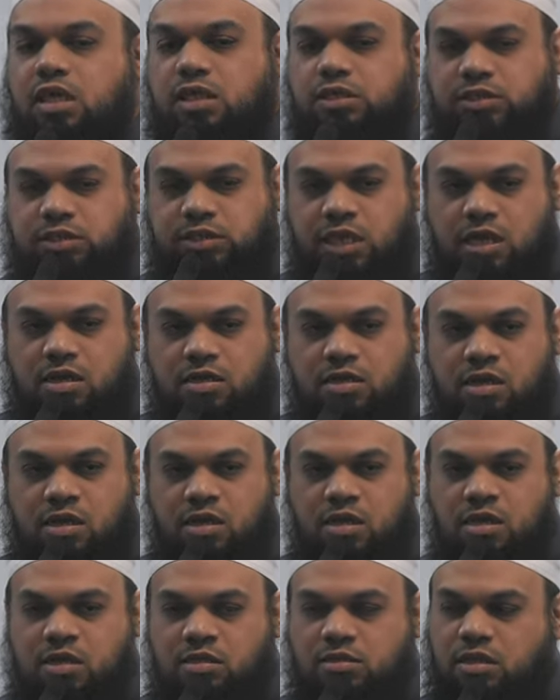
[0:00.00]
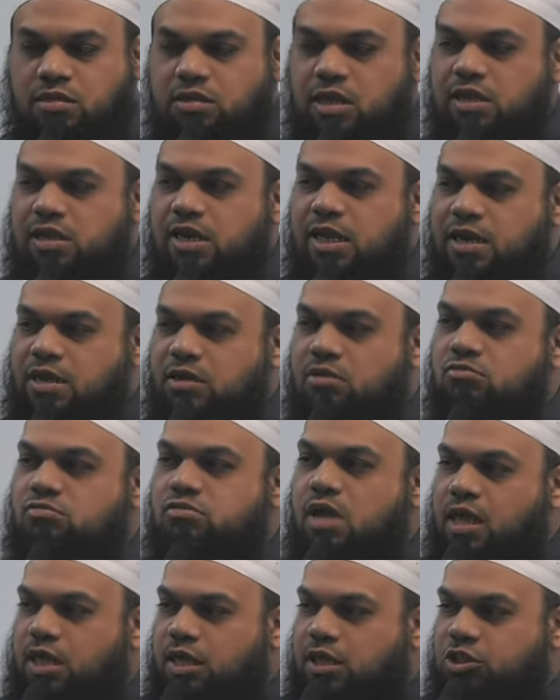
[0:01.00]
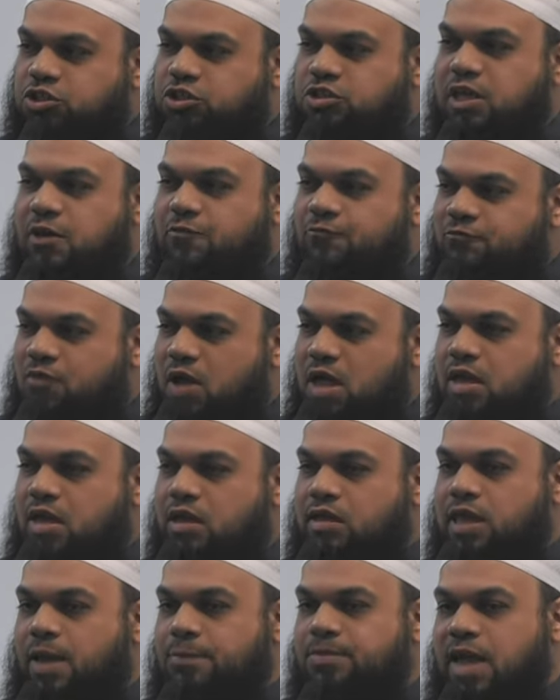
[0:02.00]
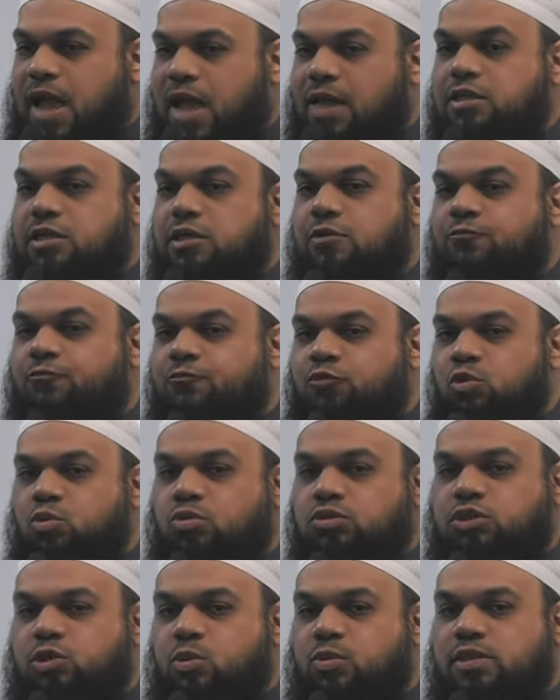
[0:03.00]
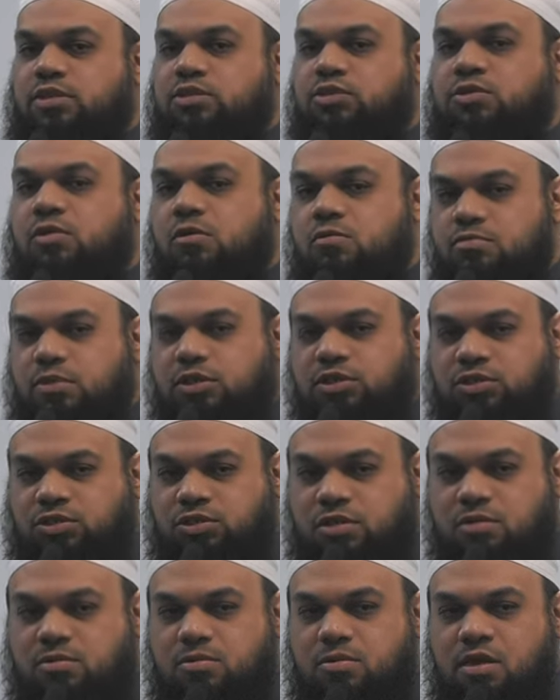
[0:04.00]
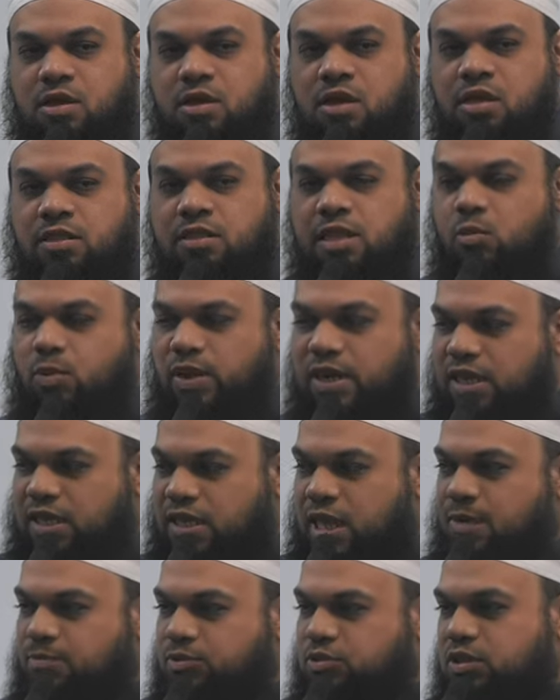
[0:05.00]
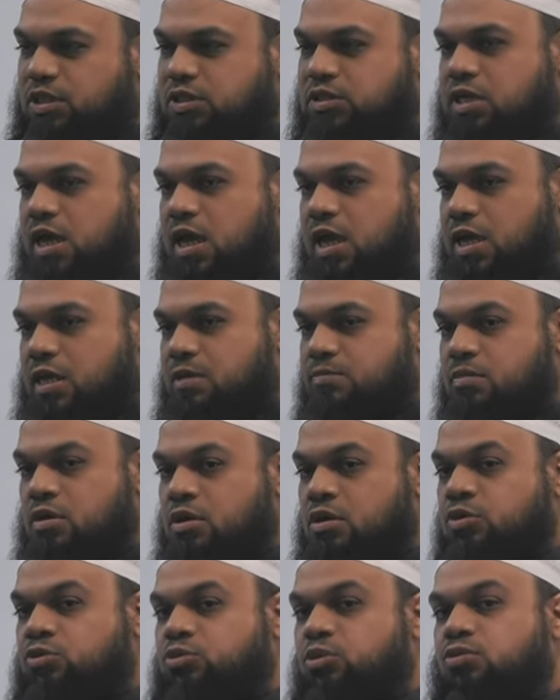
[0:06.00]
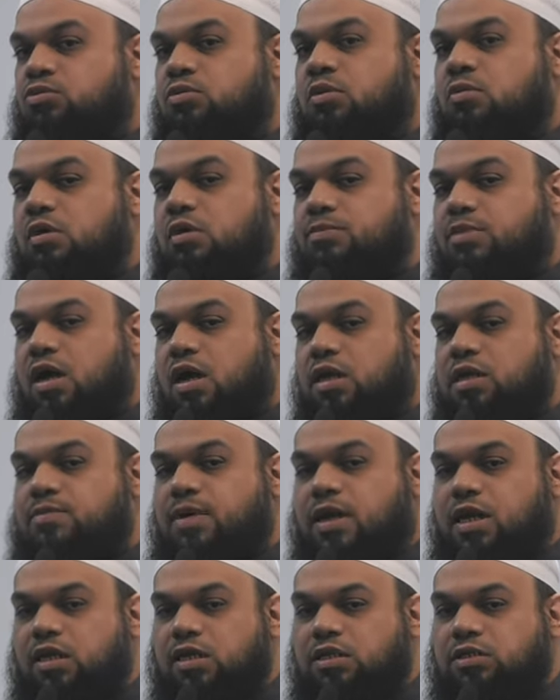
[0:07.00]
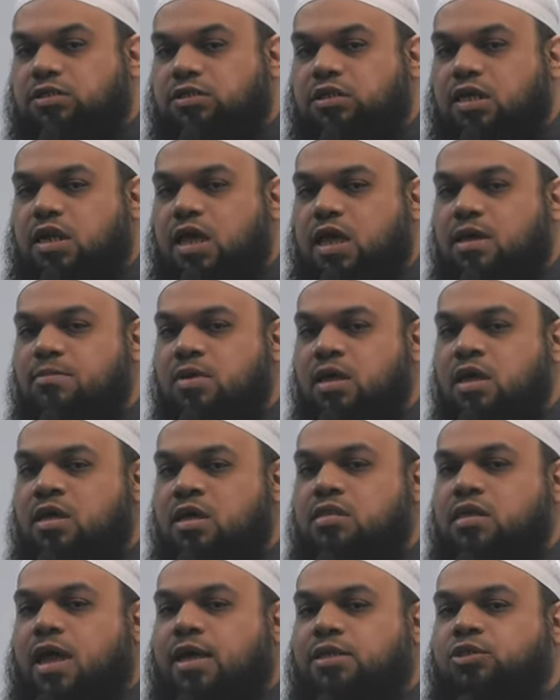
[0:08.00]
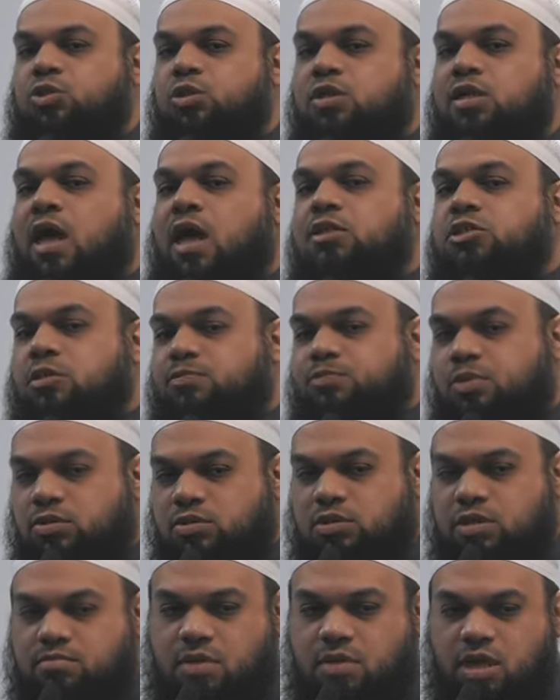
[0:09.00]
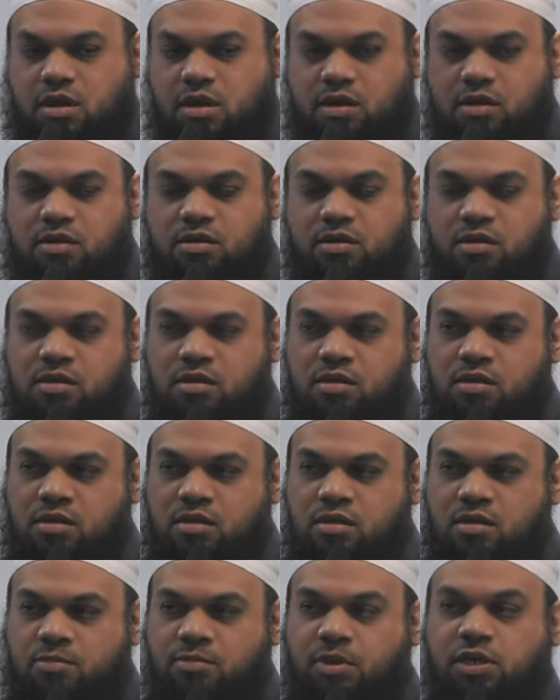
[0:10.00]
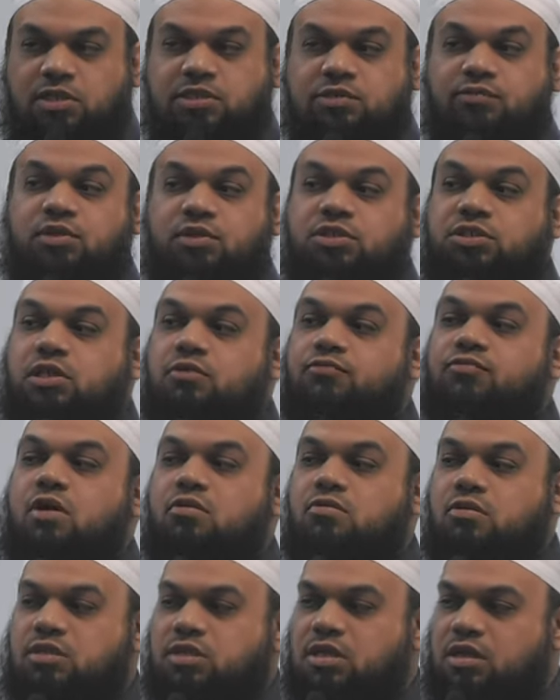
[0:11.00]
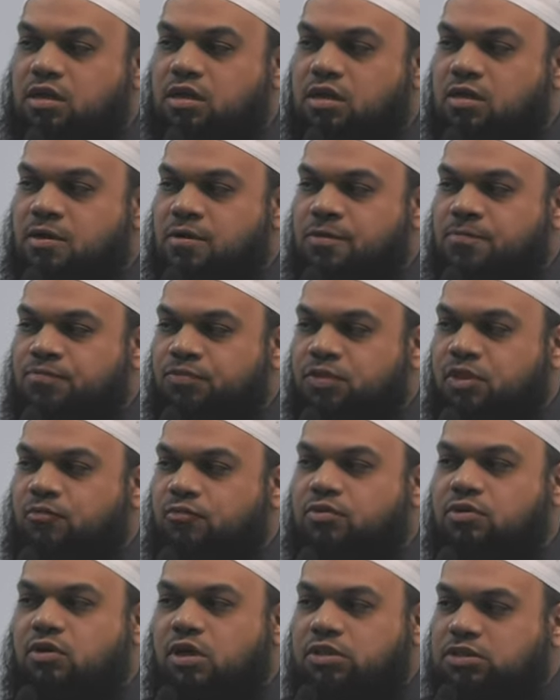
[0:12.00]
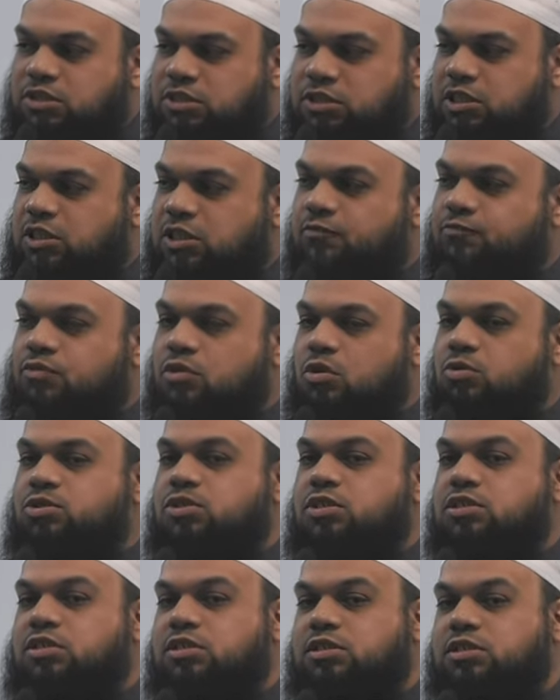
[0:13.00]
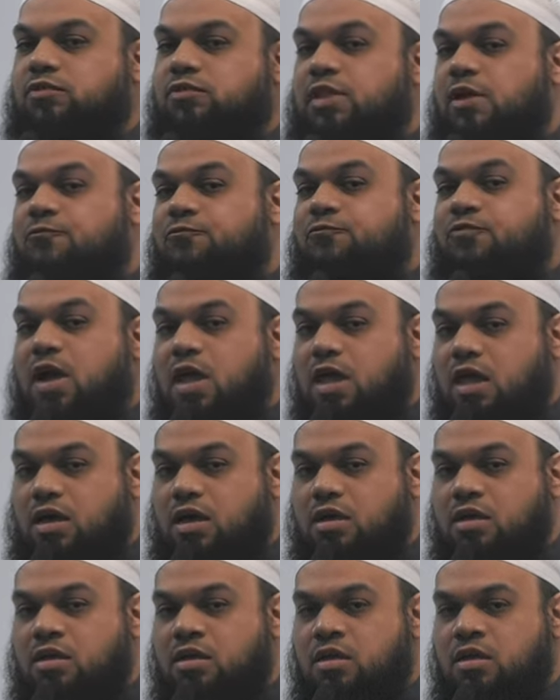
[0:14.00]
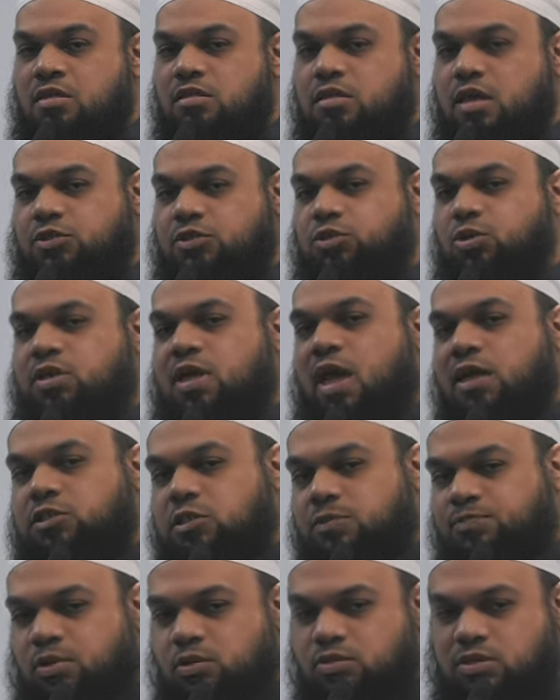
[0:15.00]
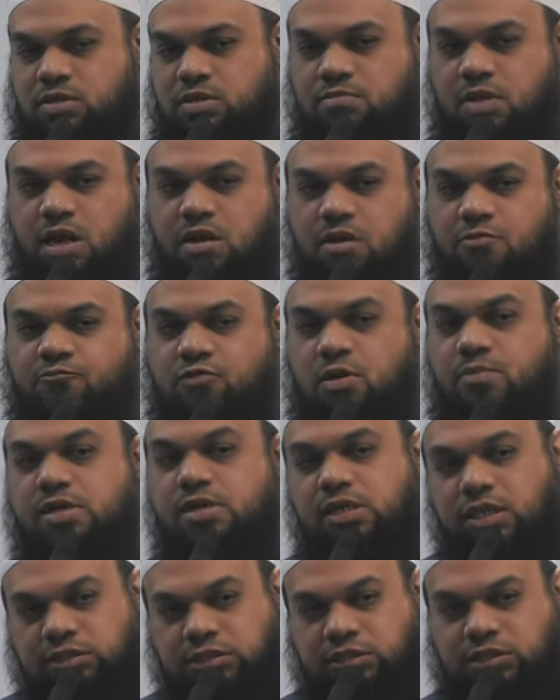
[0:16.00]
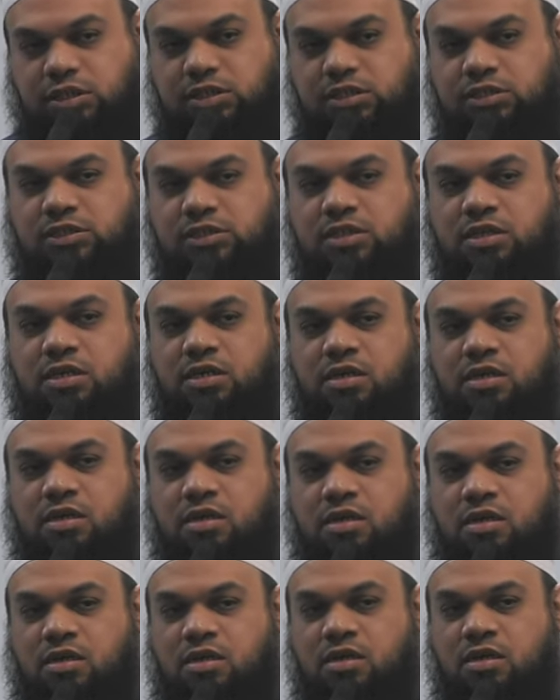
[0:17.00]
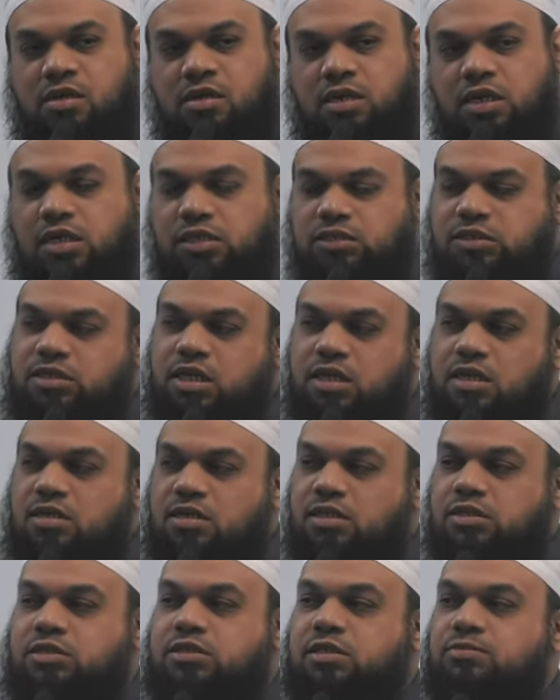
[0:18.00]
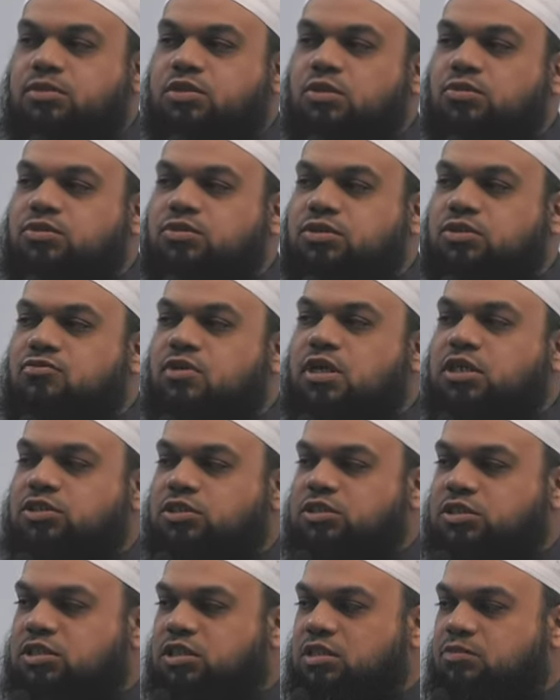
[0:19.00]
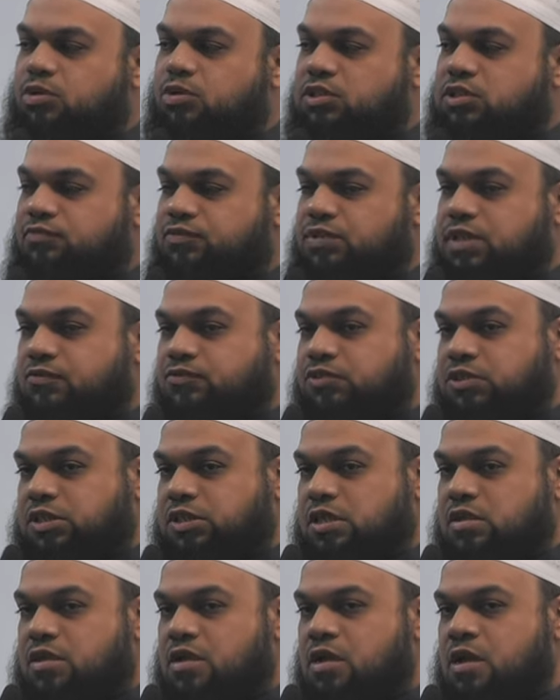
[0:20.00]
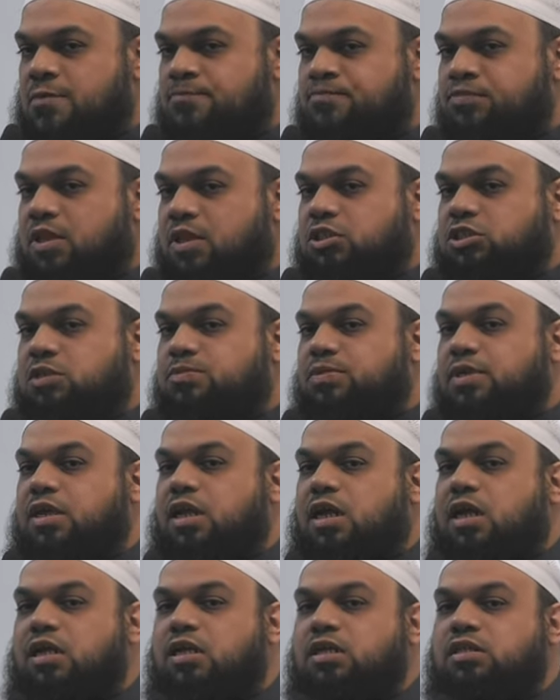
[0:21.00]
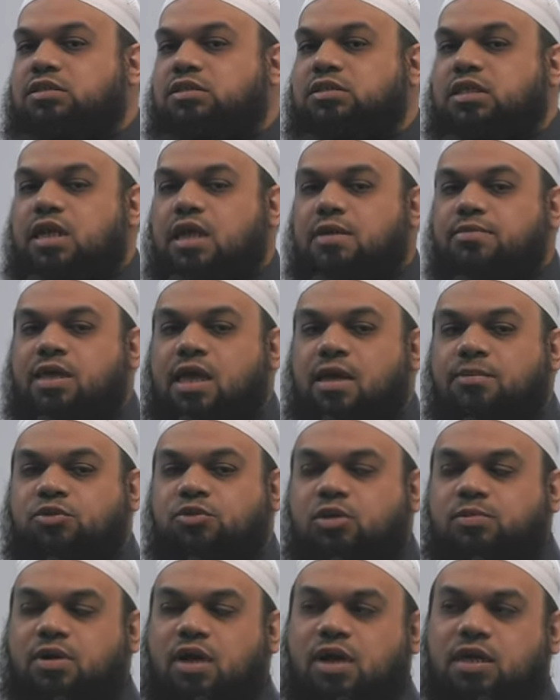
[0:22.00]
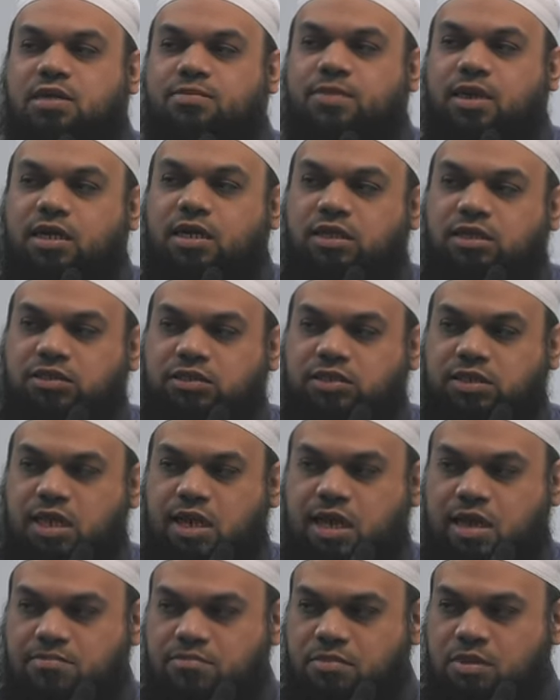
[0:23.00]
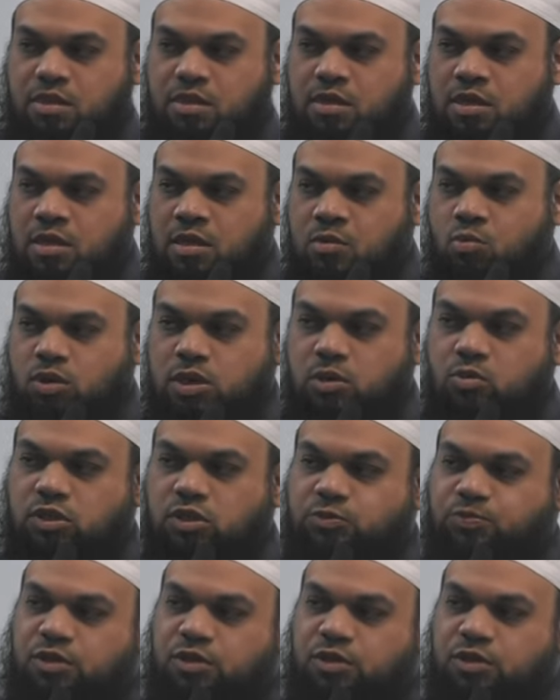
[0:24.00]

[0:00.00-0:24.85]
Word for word: they said that they let it rage, that fire, and kept adding fuel to it, so much so that when it came to the time to throw Ibrahim alayhi salam, they had to catapult in because of the severity, the ferocity, the ferociousness of that fire. They had to catapult him in from a distance. It is said in some of those narrations in the books of tafsir that Jibreel alayhi salam came to Ibrahim alayhi salam when he was